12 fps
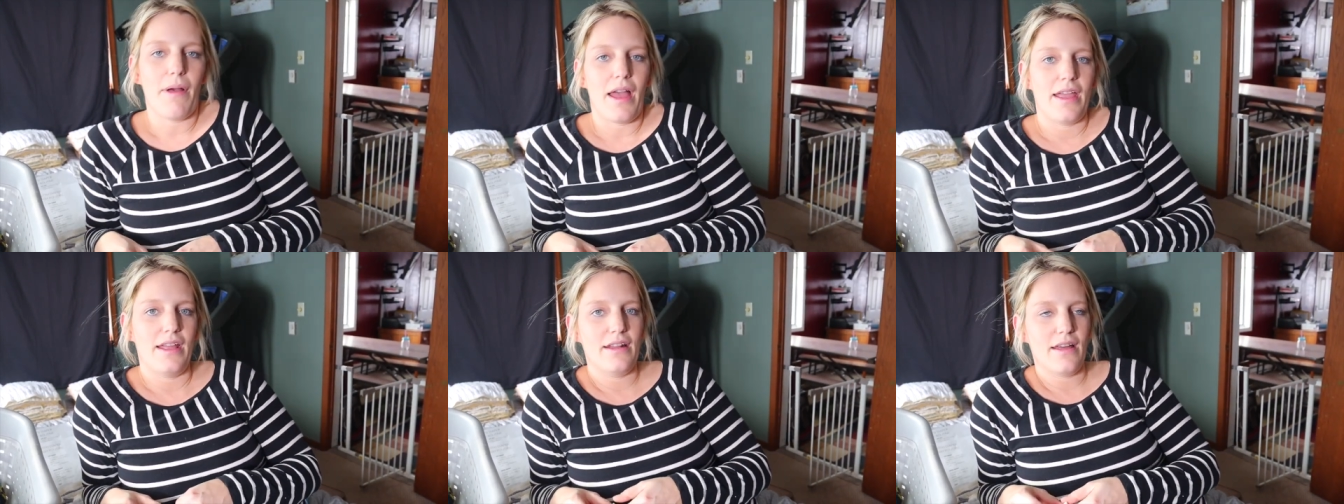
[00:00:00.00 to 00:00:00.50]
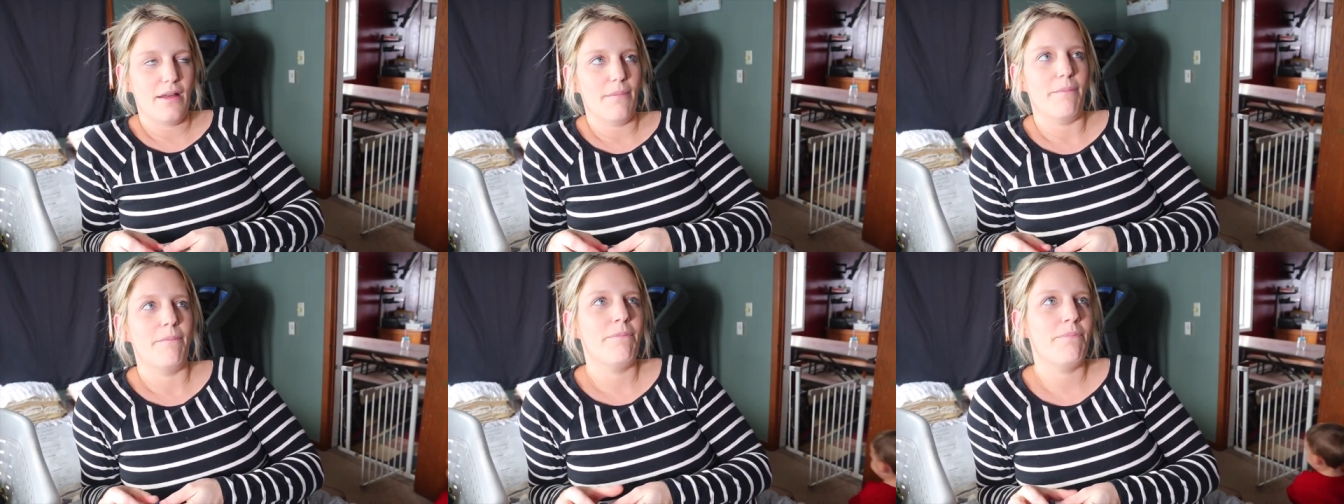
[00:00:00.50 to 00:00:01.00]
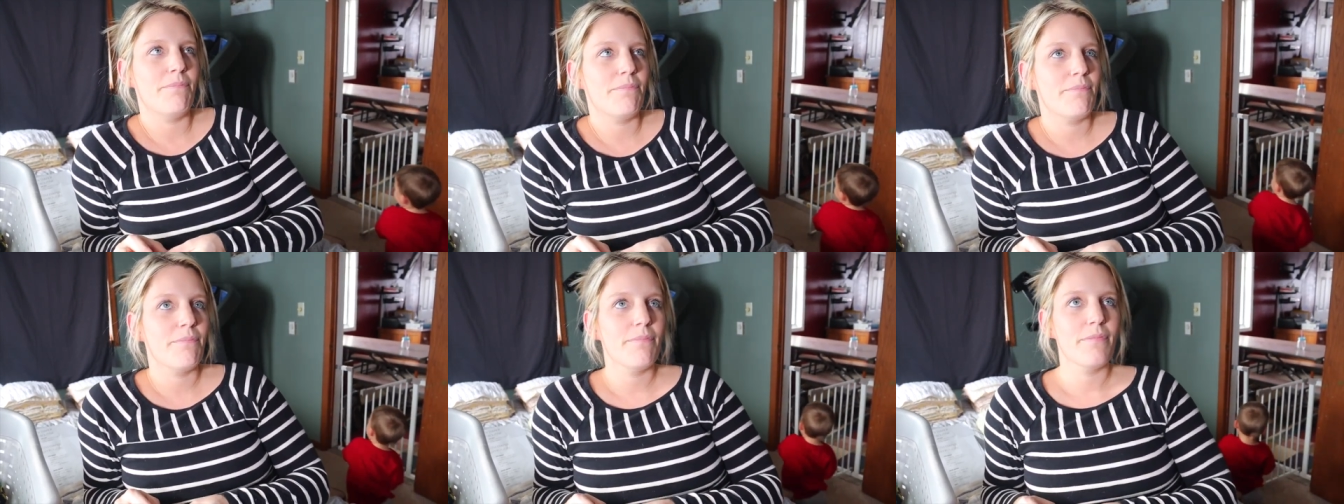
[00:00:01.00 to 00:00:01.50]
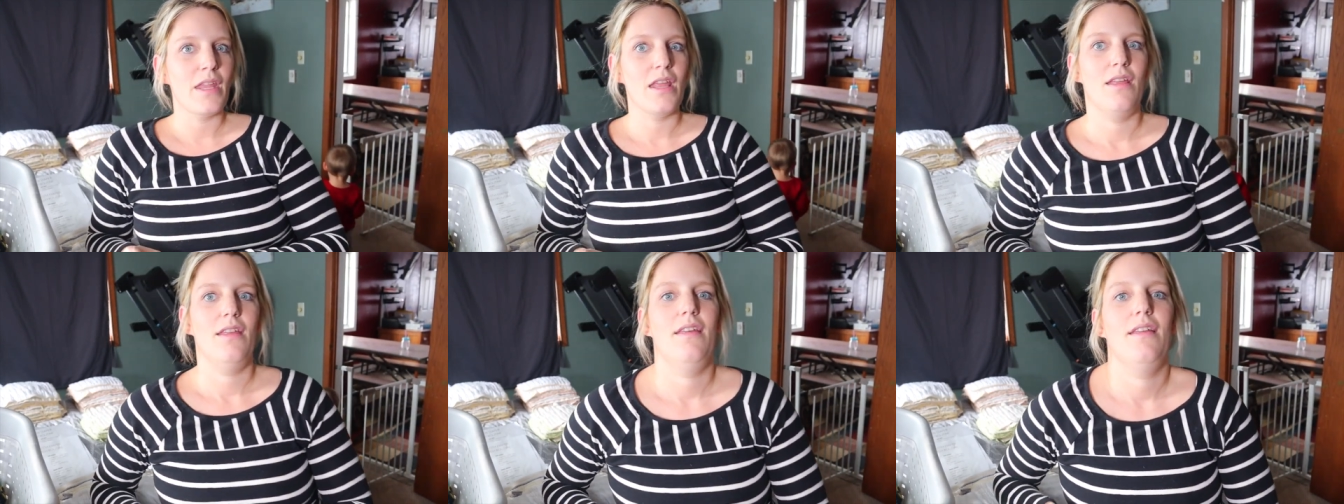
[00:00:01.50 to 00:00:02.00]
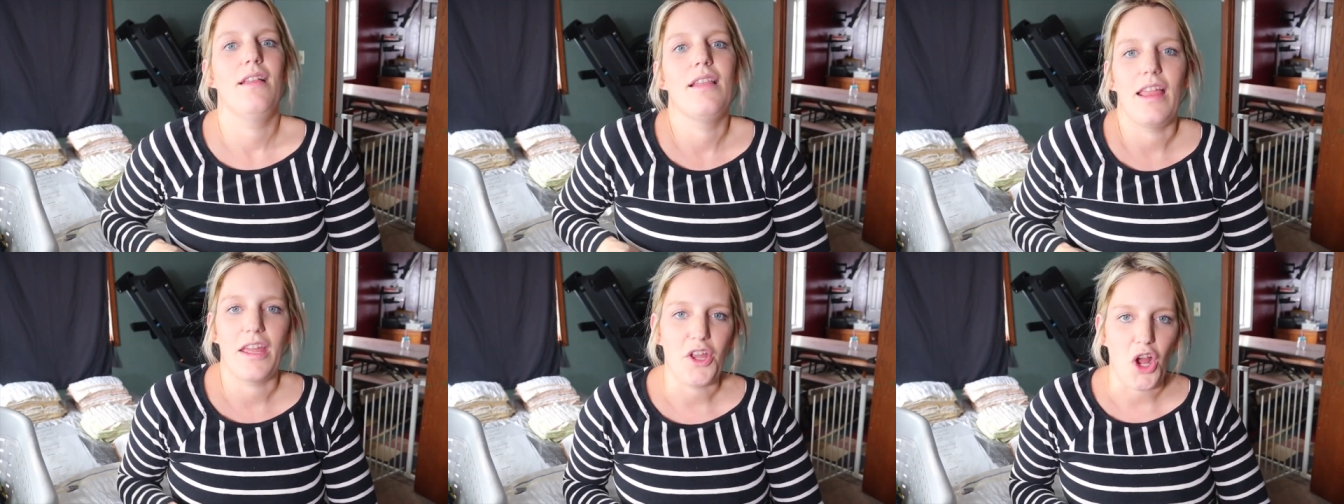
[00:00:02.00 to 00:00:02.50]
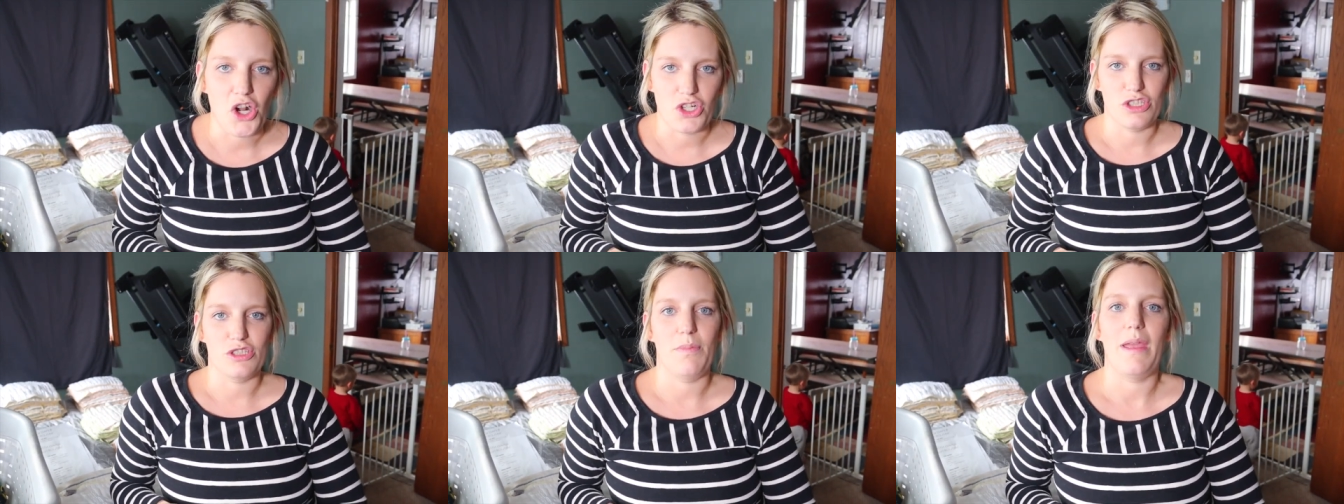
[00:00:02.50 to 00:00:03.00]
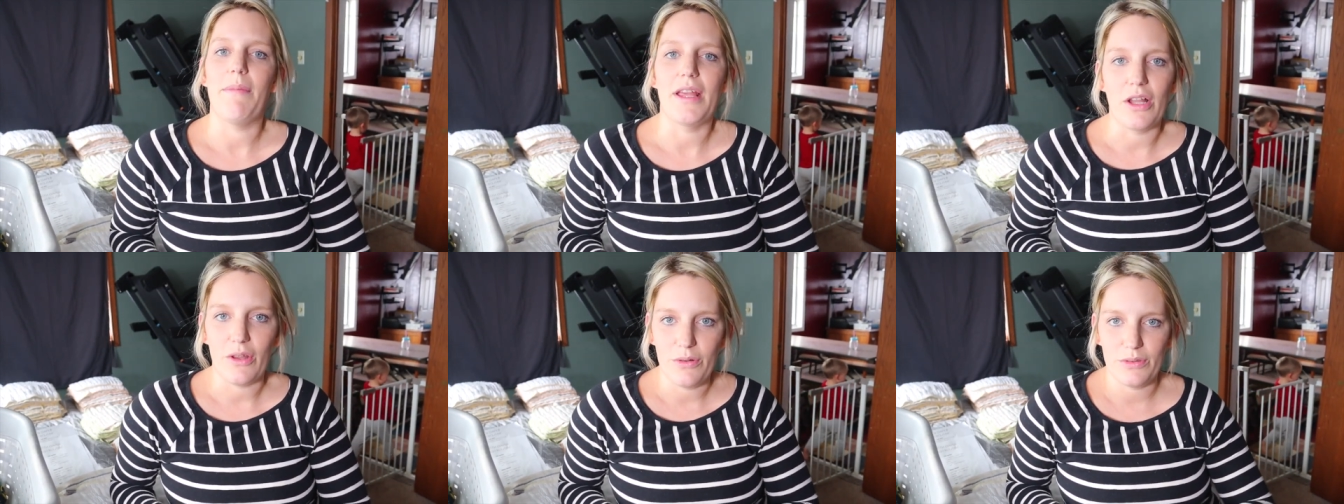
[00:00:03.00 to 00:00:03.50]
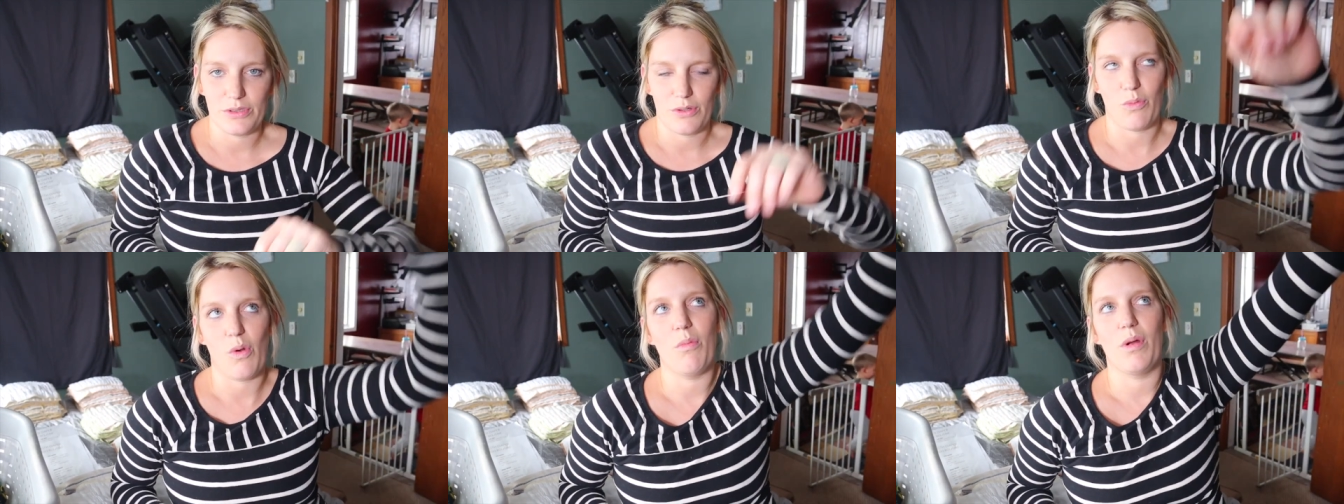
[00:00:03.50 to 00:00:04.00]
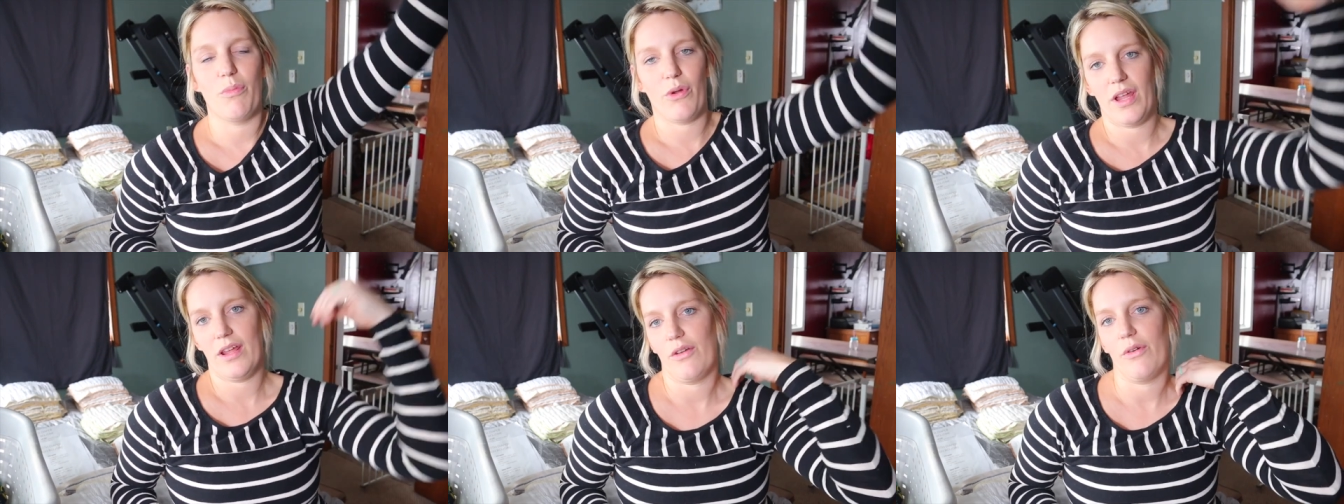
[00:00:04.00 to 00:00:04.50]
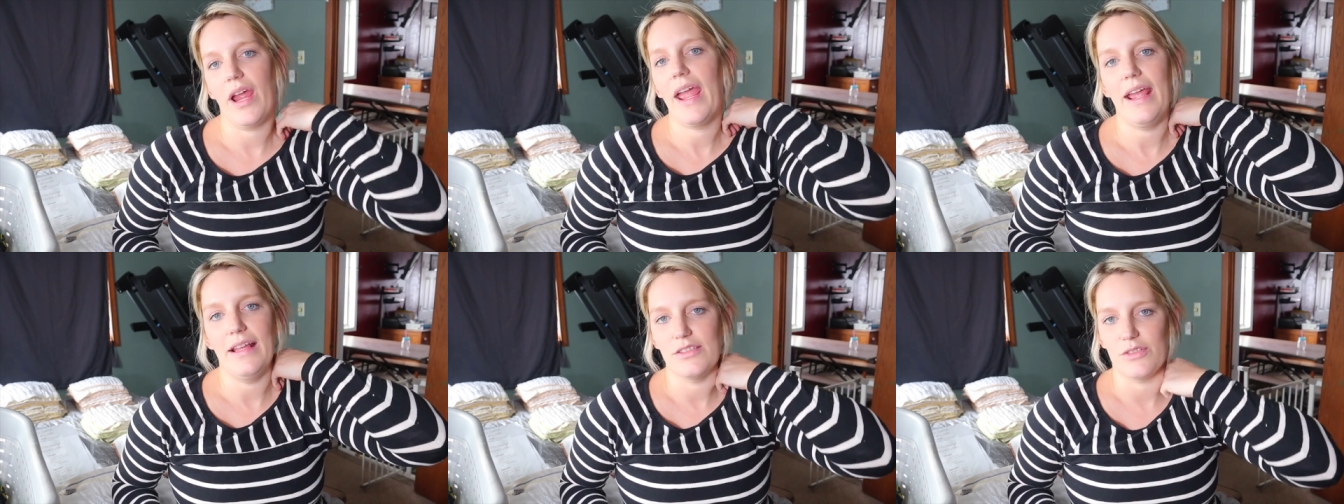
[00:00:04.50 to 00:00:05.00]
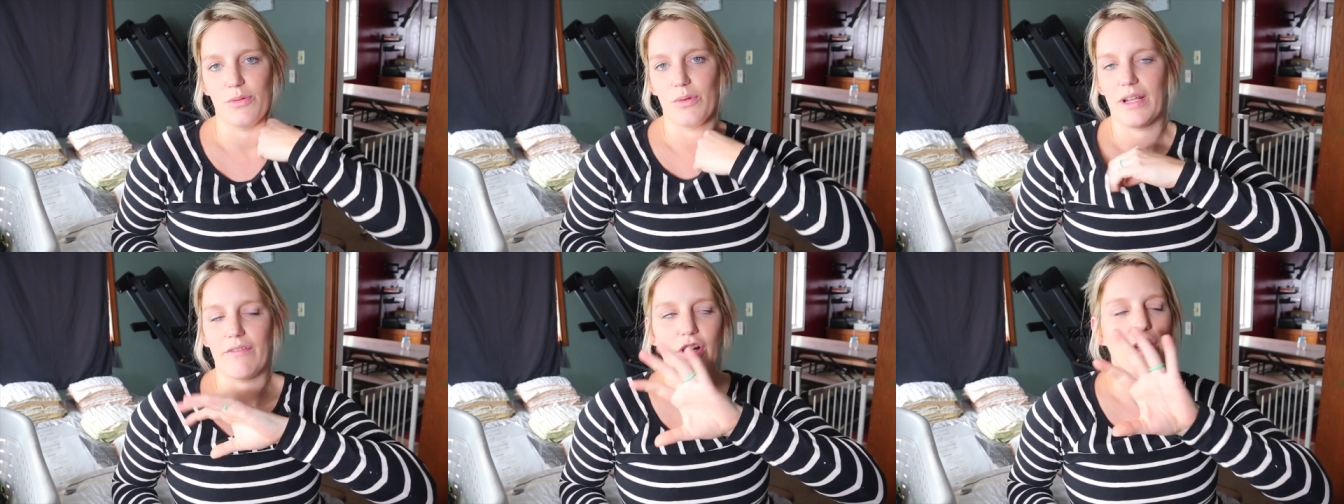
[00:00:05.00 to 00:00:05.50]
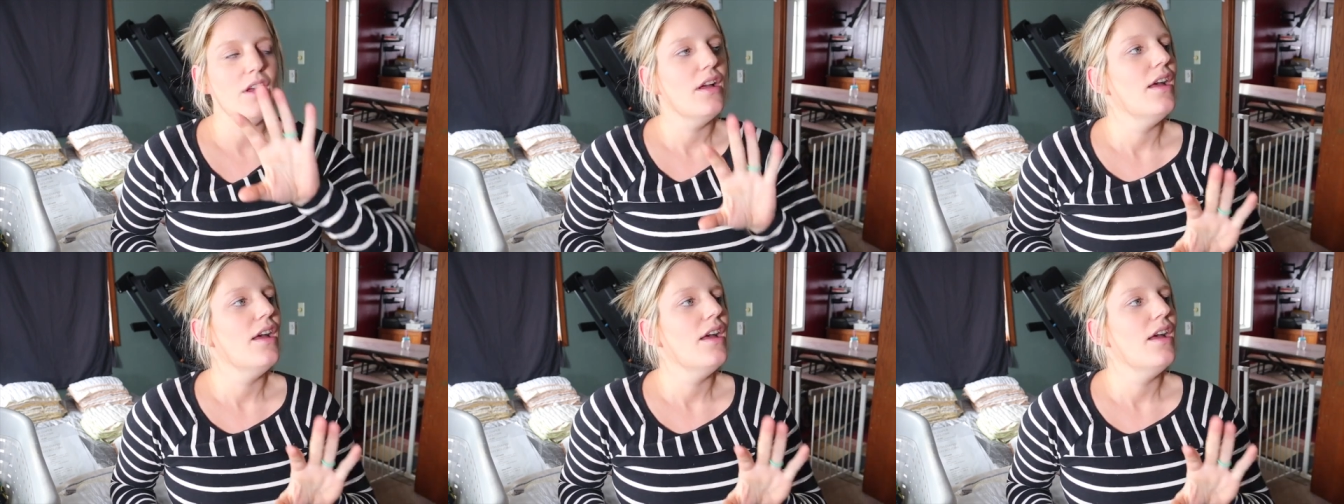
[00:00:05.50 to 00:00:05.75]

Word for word: buying um, like Carter's baby clothes or Walmart brand or Hanes or whatever.